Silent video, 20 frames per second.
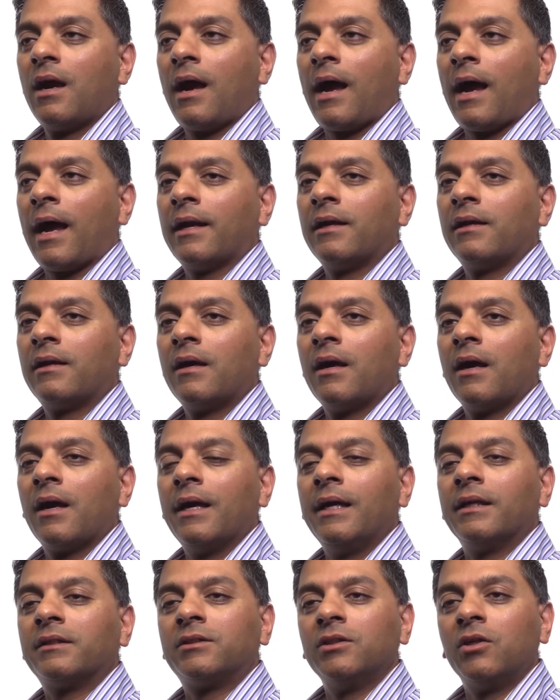And
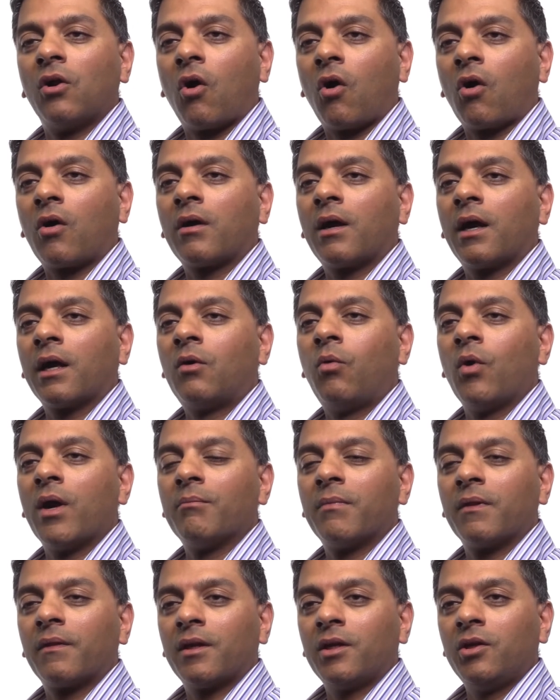it's not
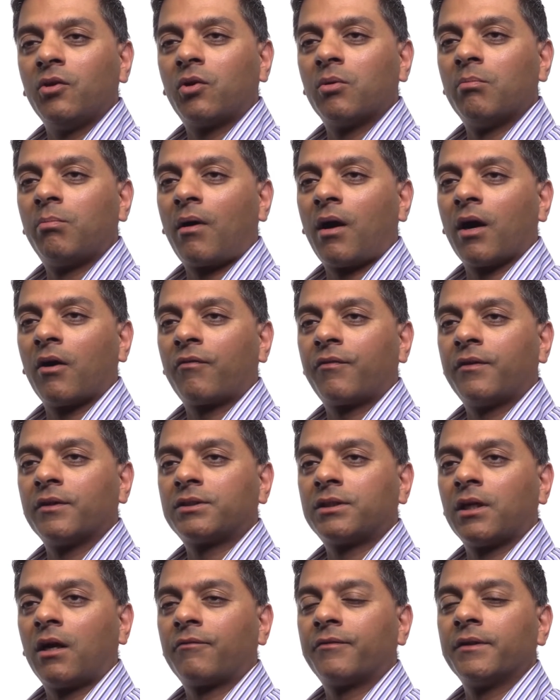equipment that you can buy off the
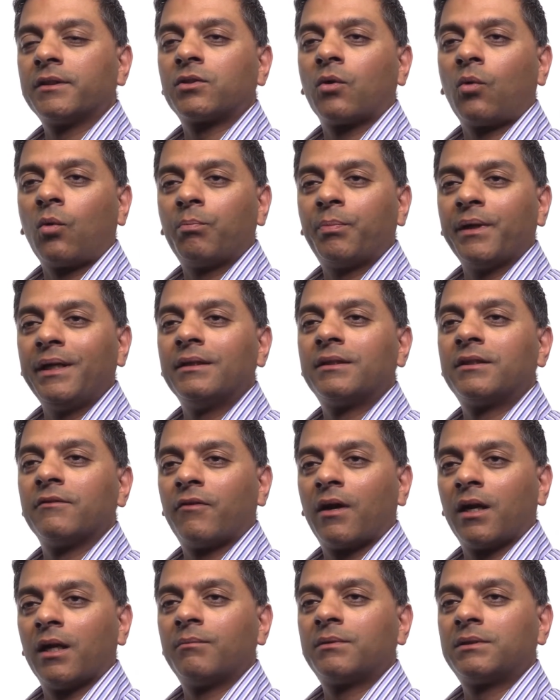shelf, it's all been
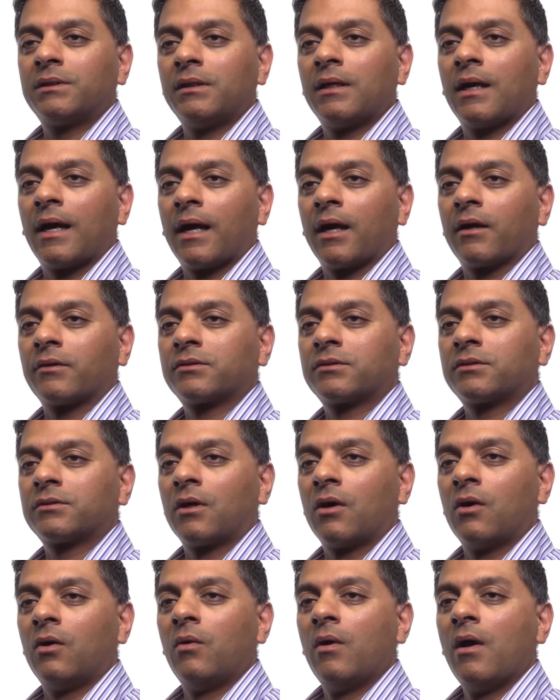developed in house.
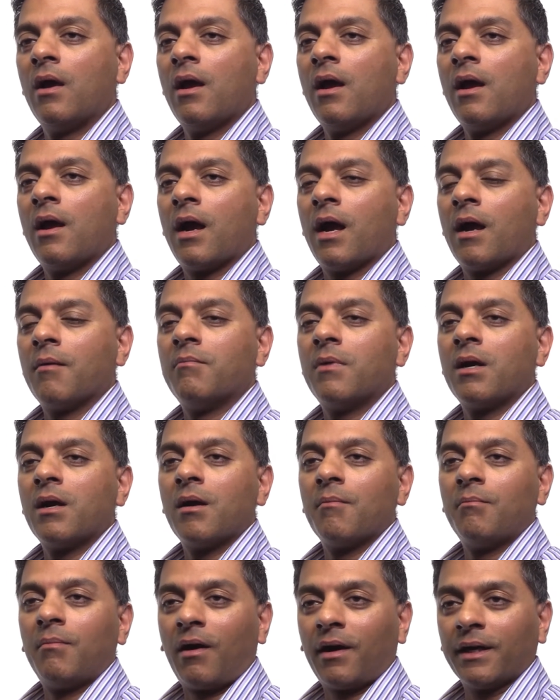So um,
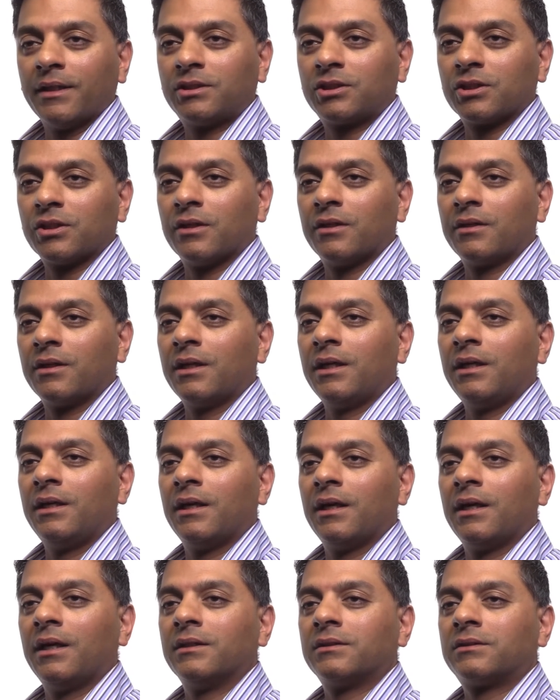my journey
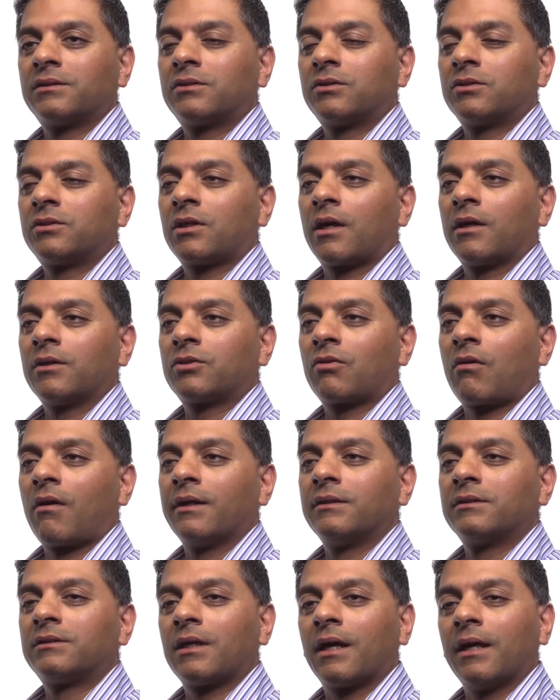is to
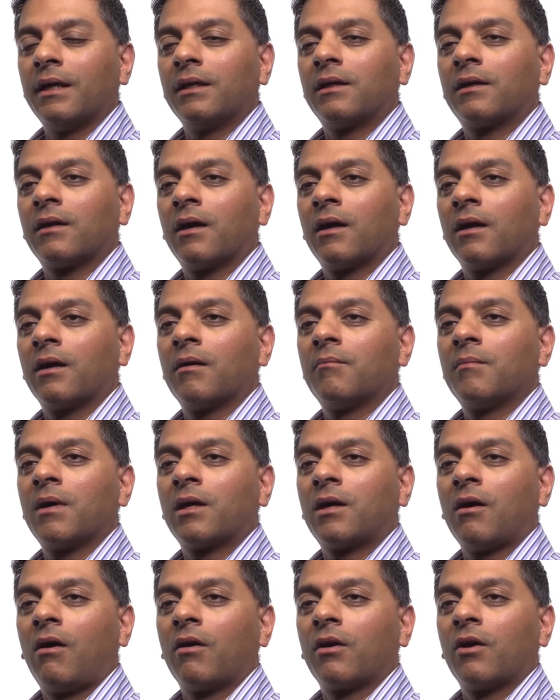try and take um,
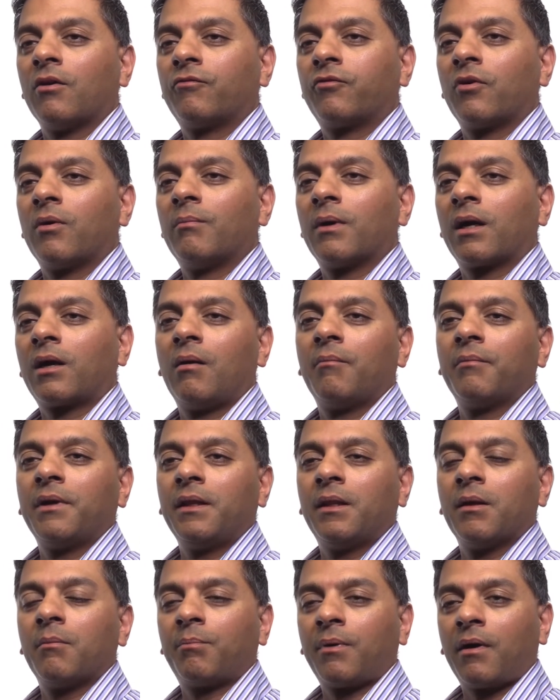Ocado from a
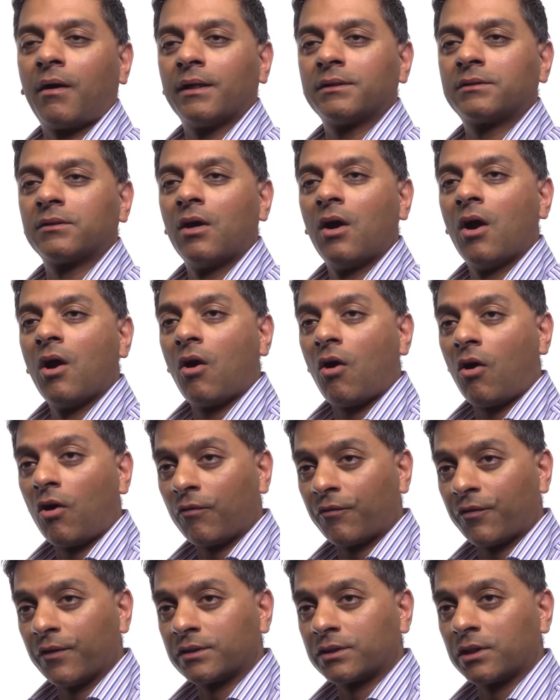company that buys
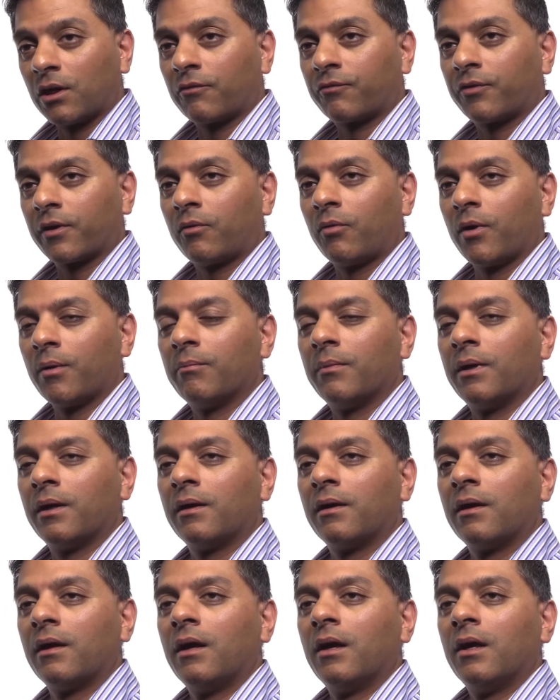off the shelf
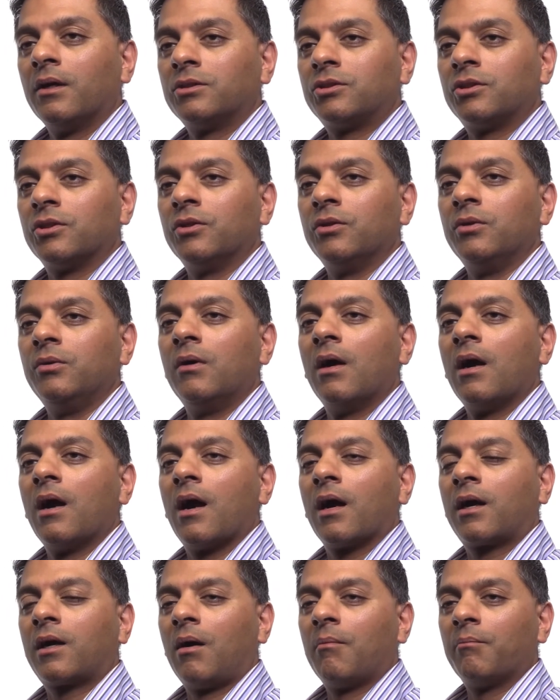equipment to
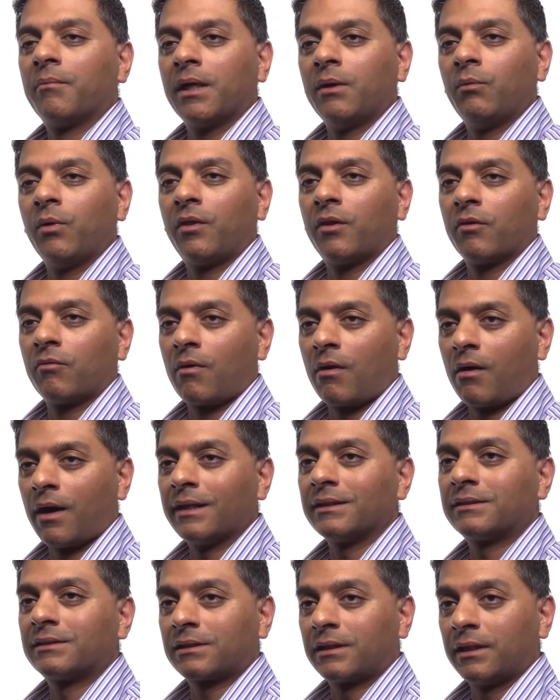a company with the
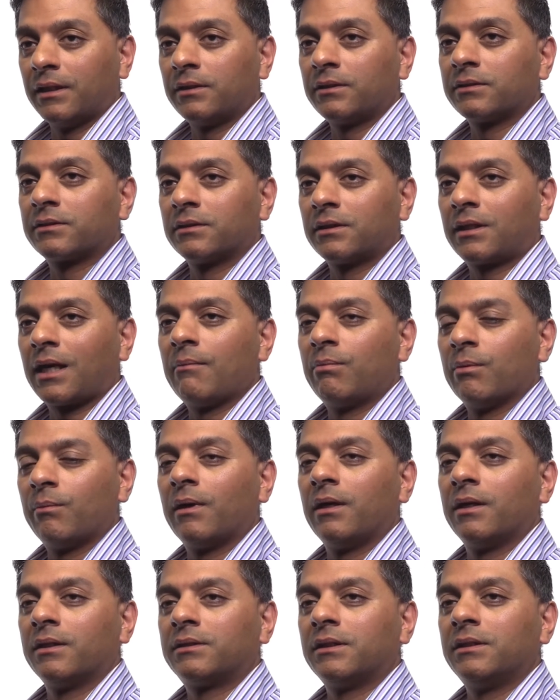right skills and
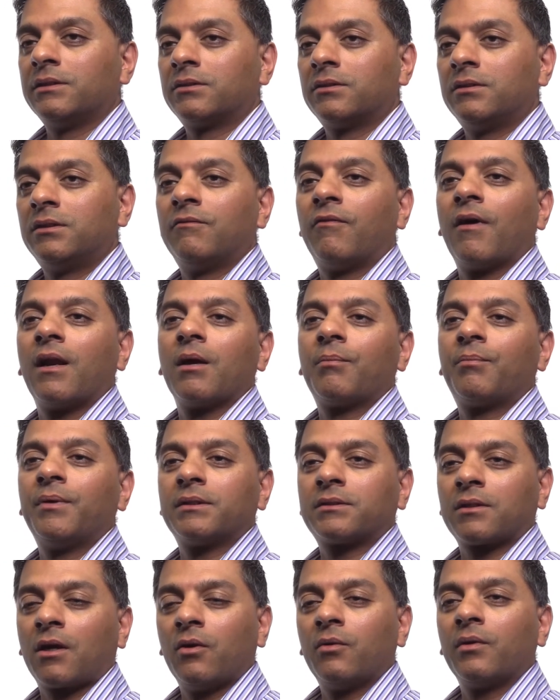capabilities to develop
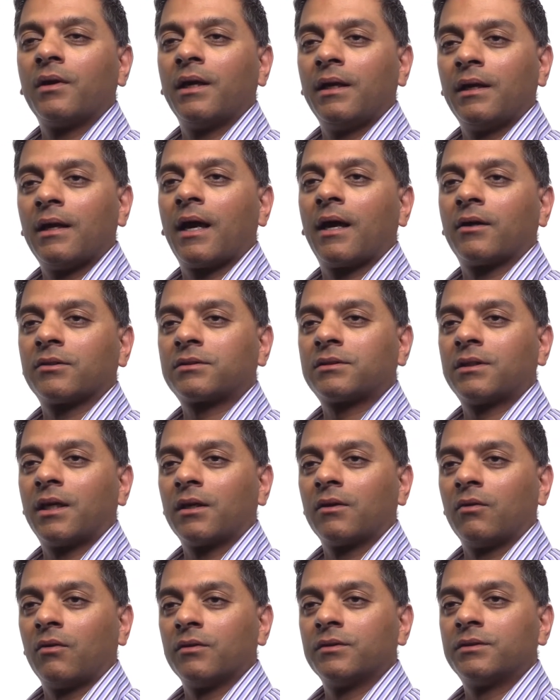its own in house
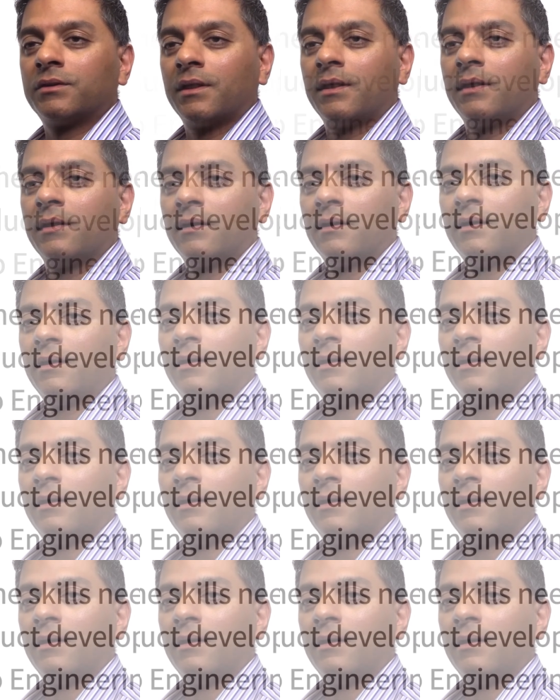technology.